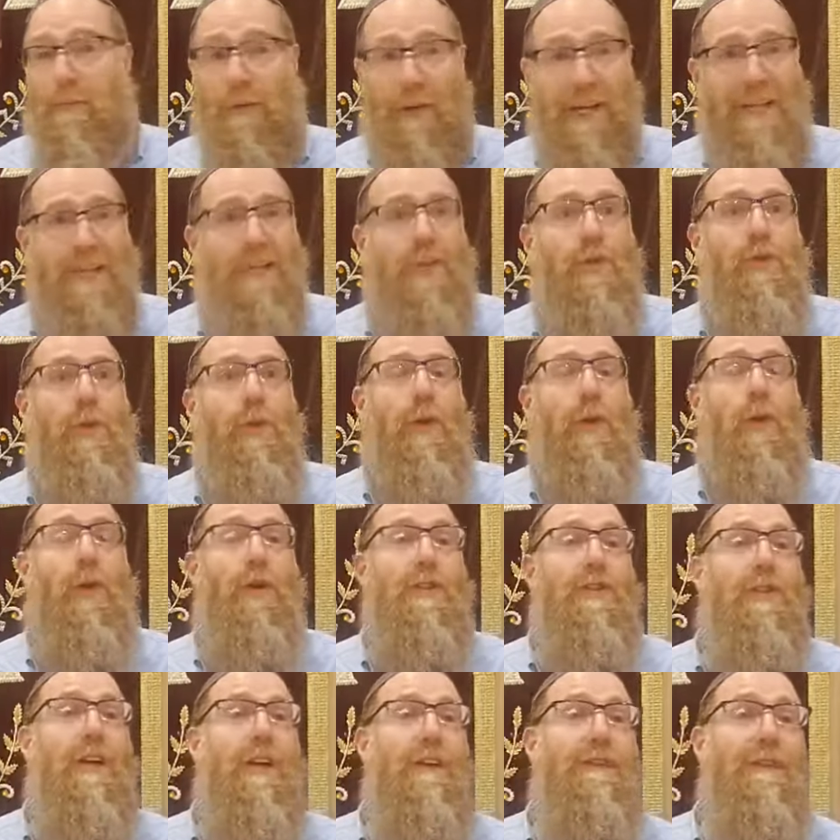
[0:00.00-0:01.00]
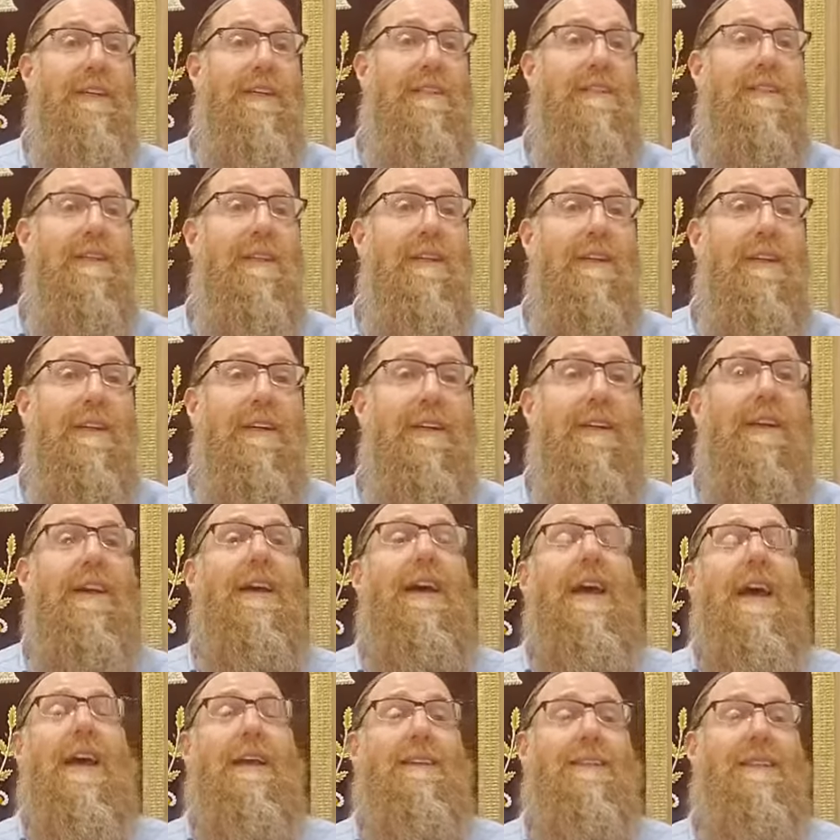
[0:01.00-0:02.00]
he has to do the whole service.
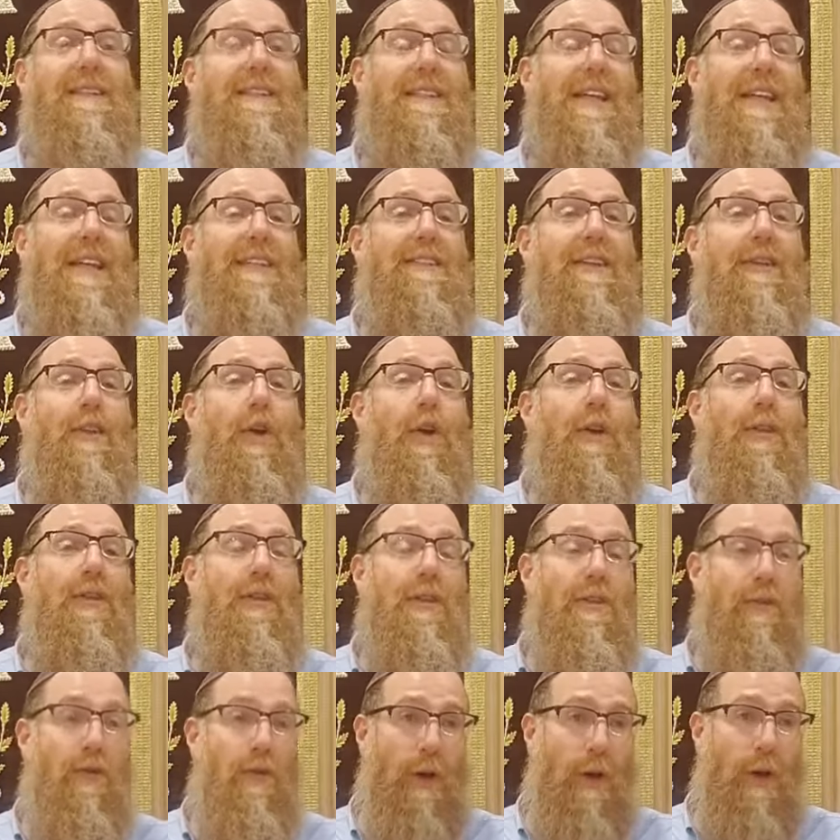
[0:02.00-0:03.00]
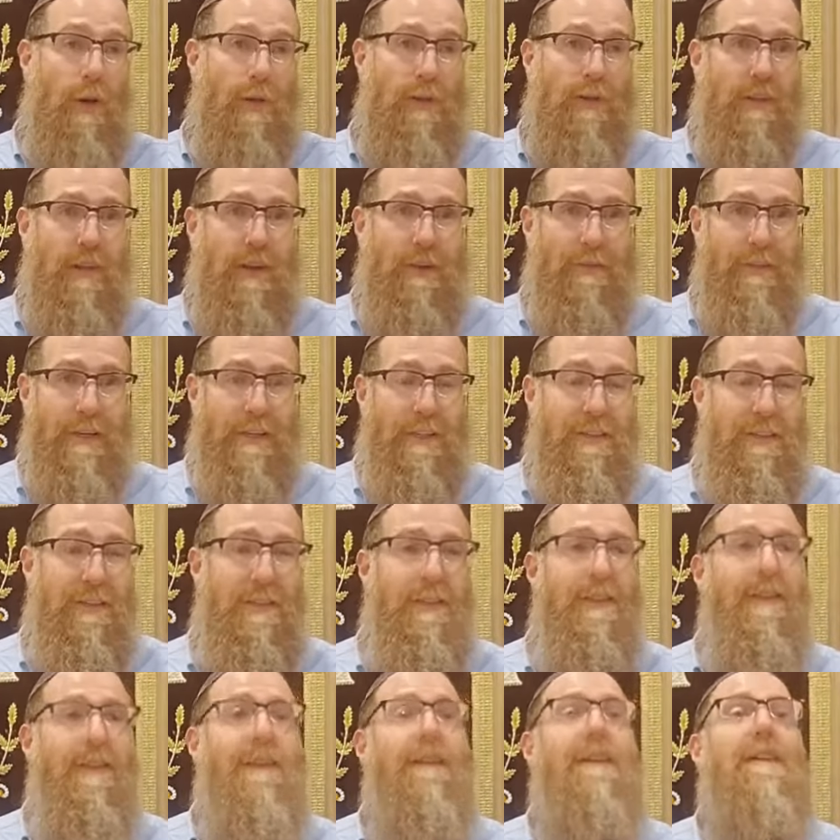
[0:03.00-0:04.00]
He has to do the whole service.
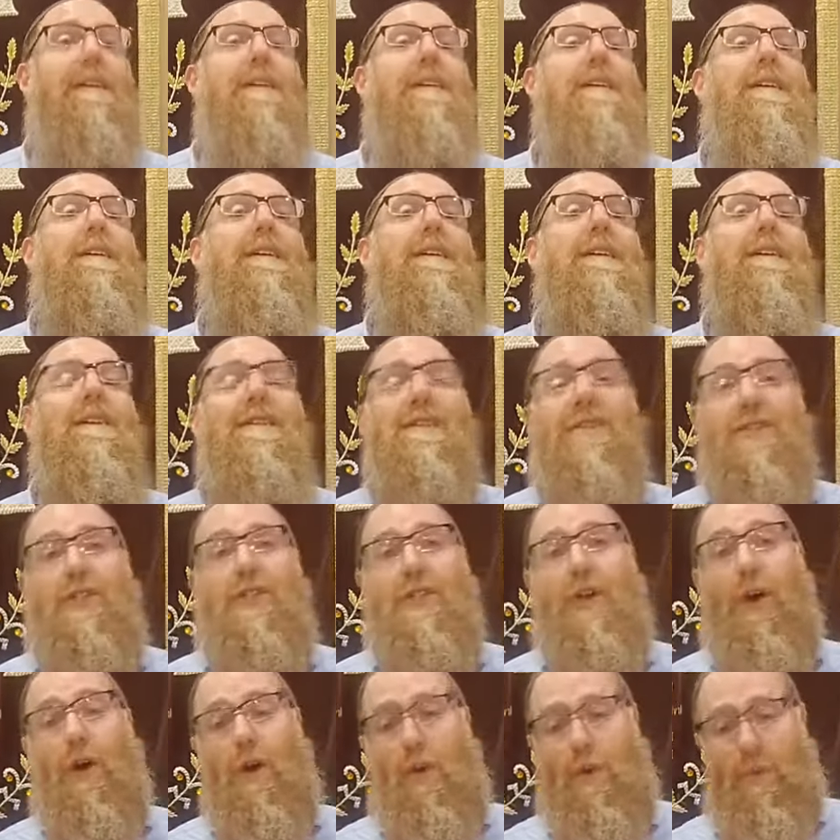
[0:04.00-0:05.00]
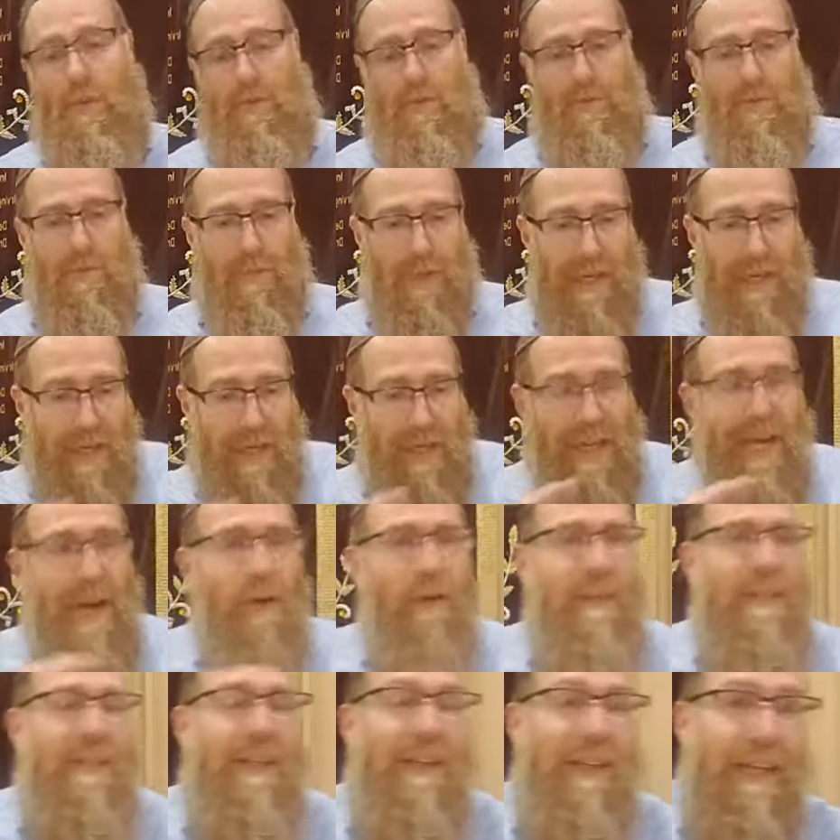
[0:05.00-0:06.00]
So he now
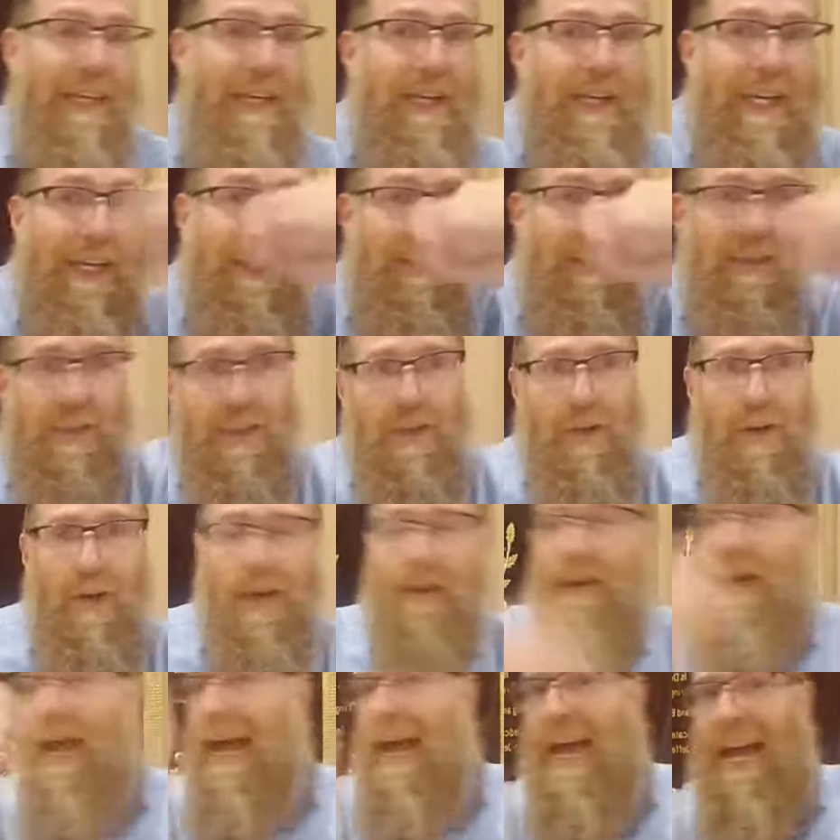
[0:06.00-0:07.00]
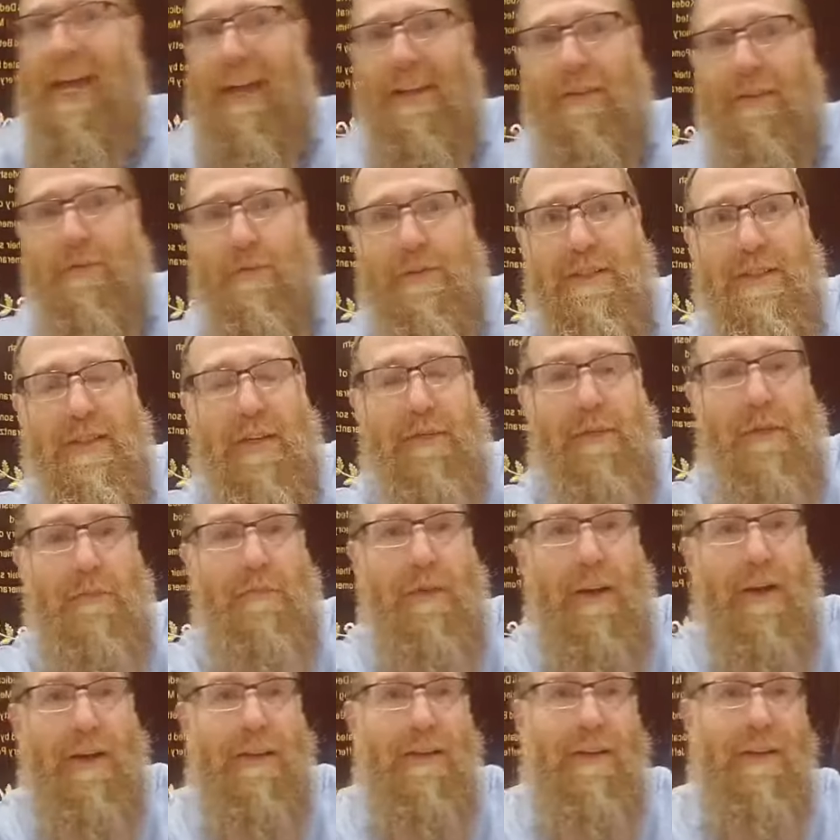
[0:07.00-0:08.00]
he has to slaughter and receive the
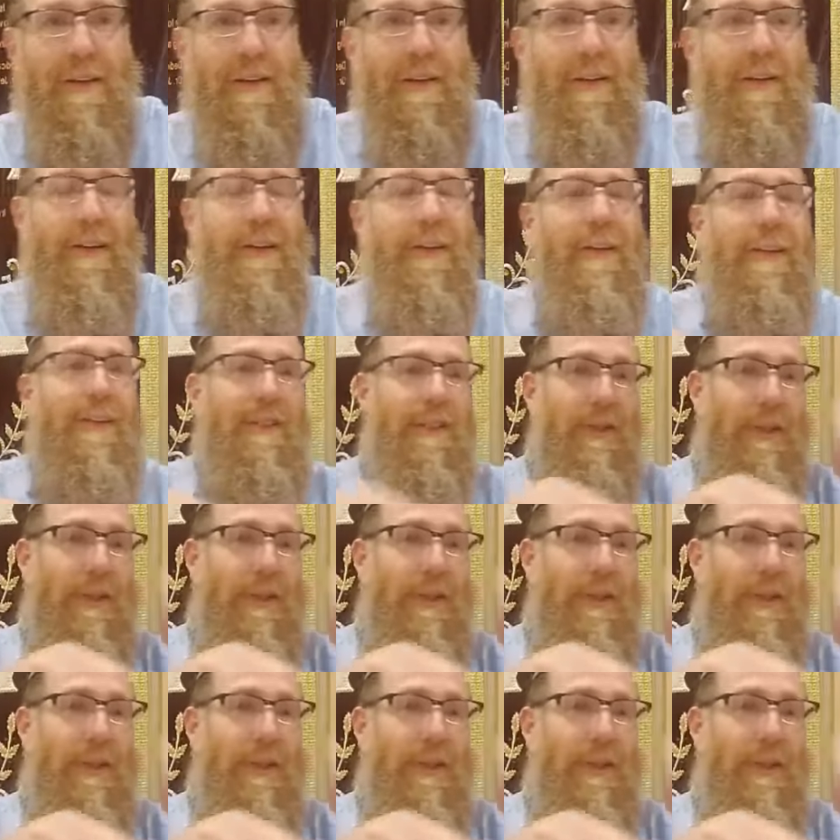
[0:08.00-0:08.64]
blood. So